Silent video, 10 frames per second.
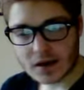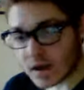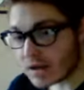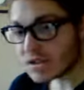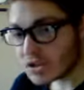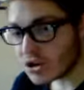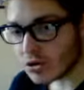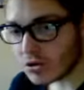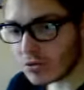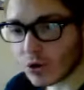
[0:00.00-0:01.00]
get to
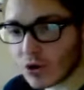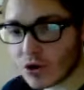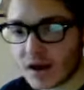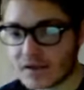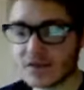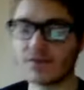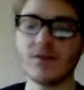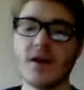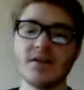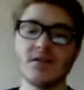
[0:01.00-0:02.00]
know you more as a
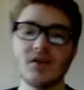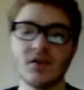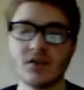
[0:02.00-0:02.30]
friend,